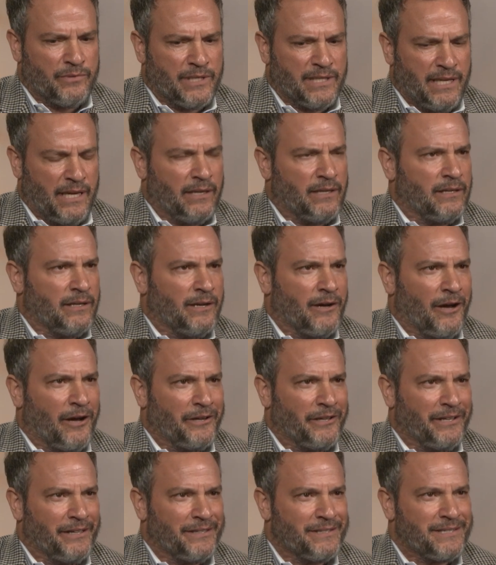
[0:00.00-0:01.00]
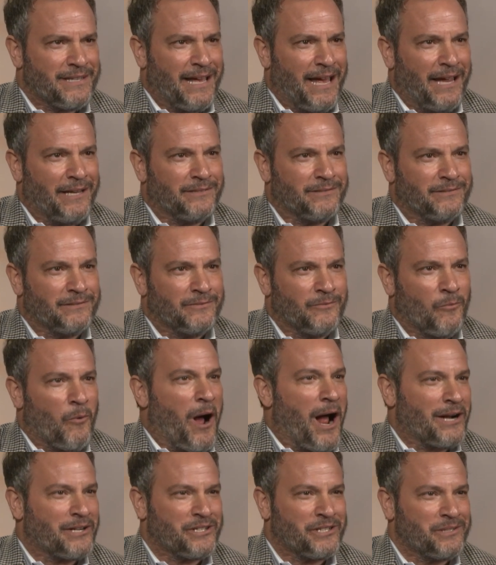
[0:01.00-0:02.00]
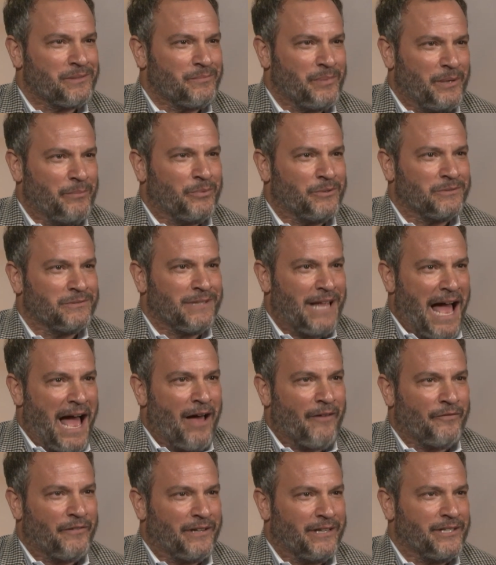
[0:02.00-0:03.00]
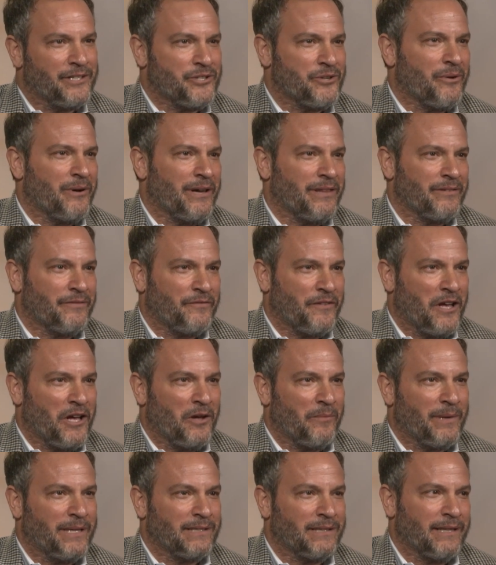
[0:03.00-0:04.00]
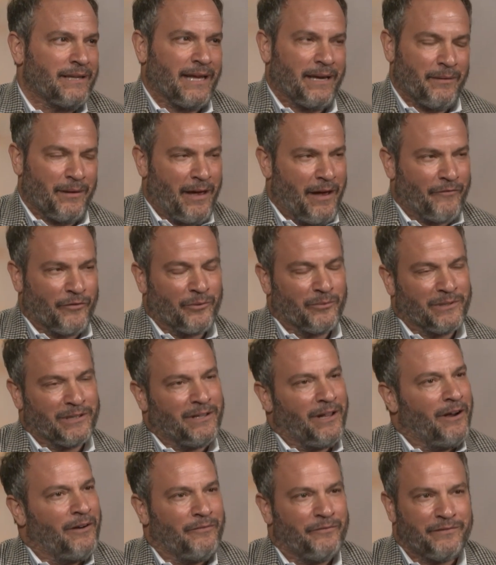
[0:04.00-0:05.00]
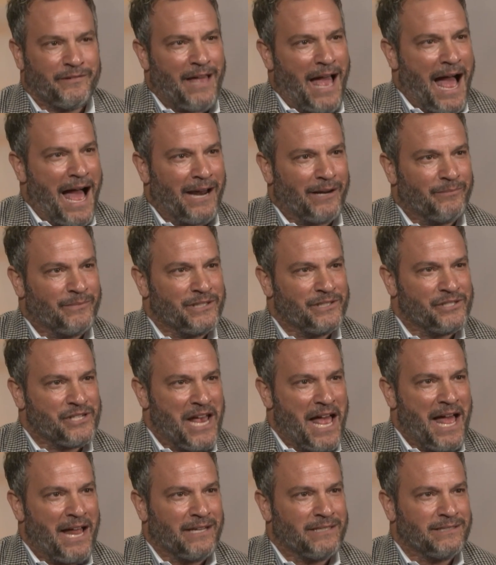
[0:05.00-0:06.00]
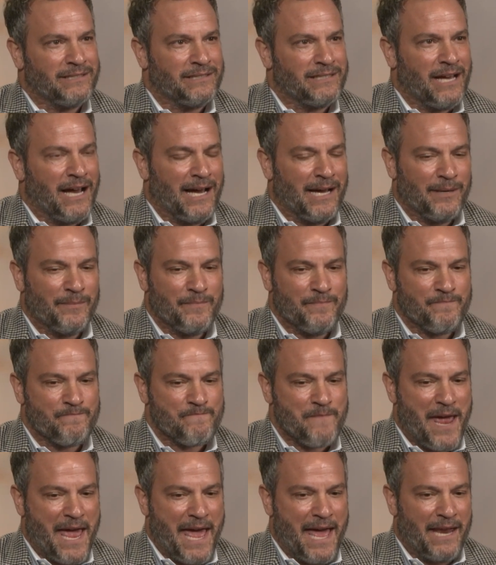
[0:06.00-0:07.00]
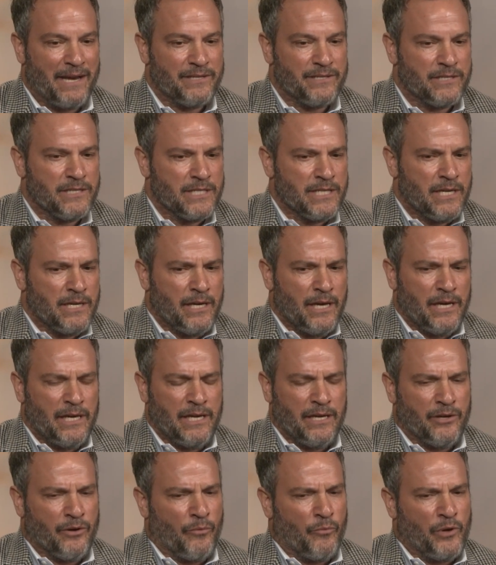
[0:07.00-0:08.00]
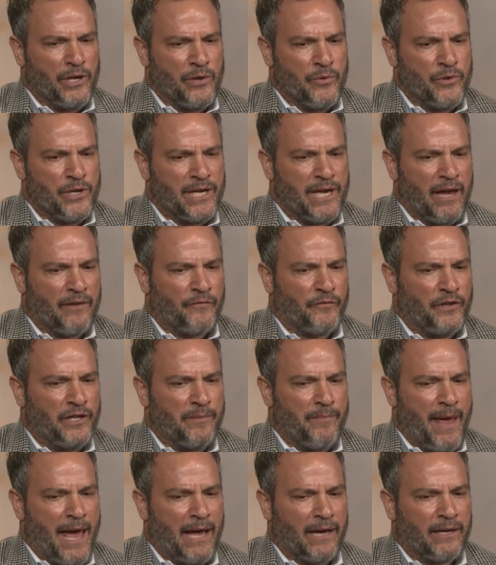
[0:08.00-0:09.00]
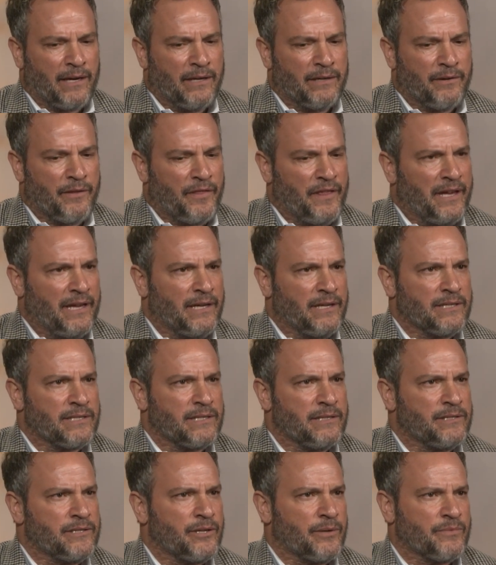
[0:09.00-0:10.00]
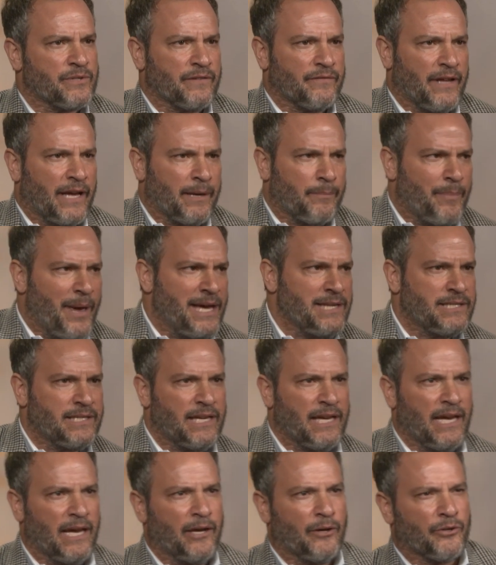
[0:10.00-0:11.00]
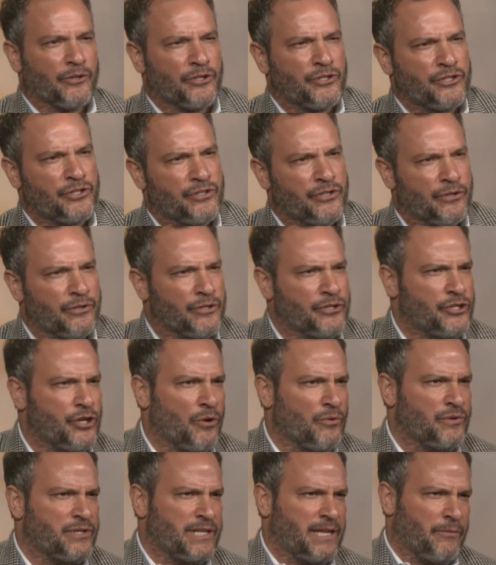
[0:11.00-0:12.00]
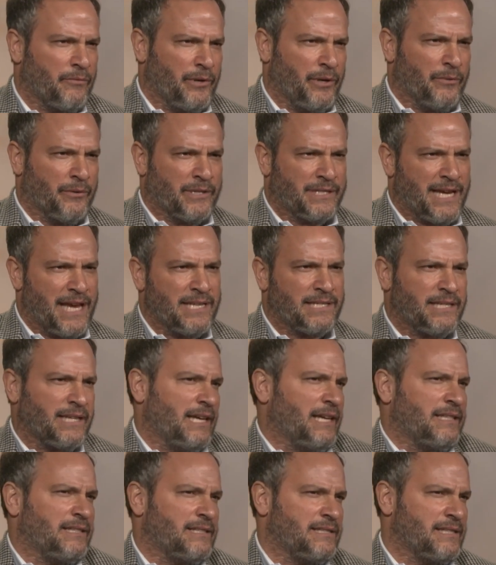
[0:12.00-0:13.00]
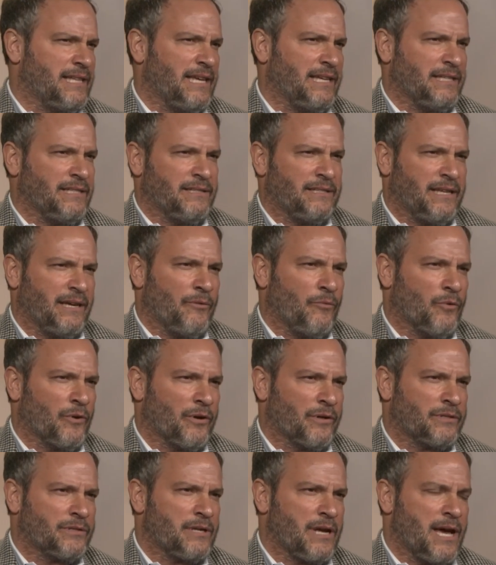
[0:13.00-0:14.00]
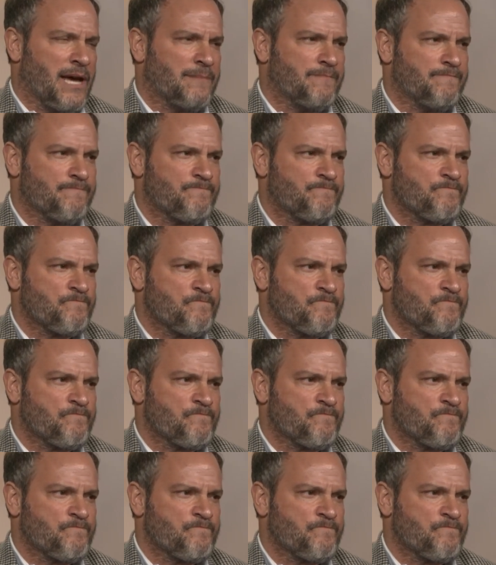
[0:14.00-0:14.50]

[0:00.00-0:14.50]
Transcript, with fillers: sit in an audience and watch people laugh and enjoy the film. And they, everyone loved Adam and Jen. Um, and, you know, we, we get feedback on things in terms of like pacing or certain jokes that we were testing and they, they worked. Um,